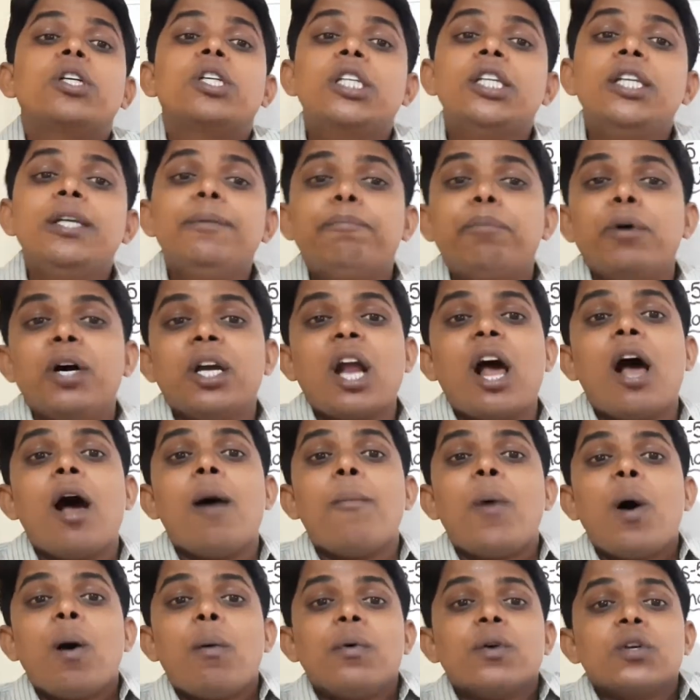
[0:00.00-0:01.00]
Keeper
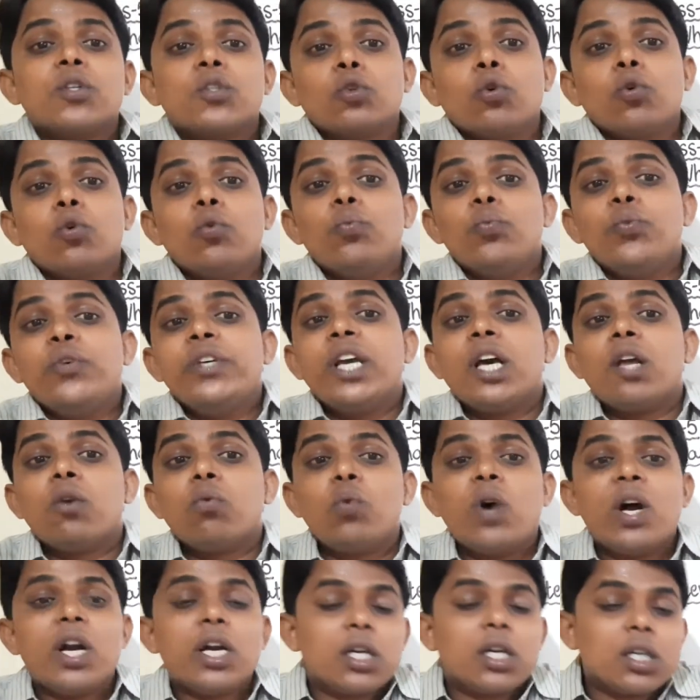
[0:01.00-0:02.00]
of our soul. We are
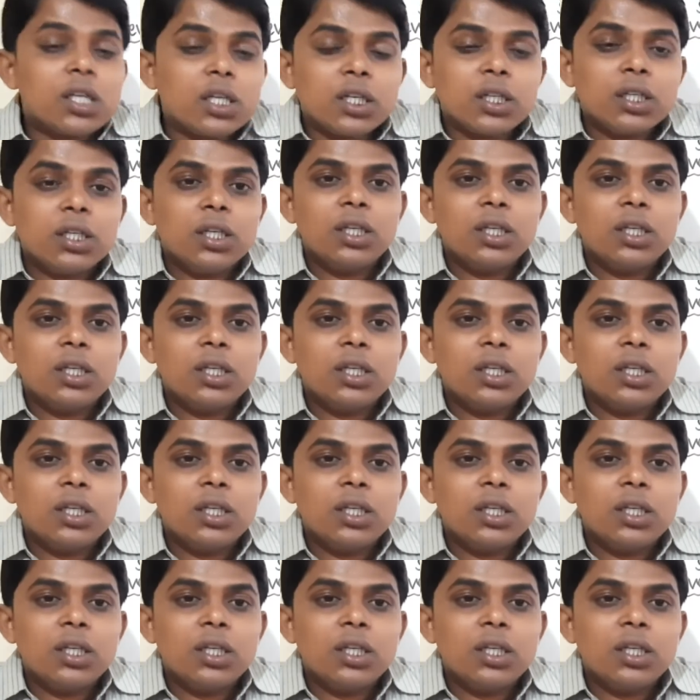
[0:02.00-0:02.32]
what?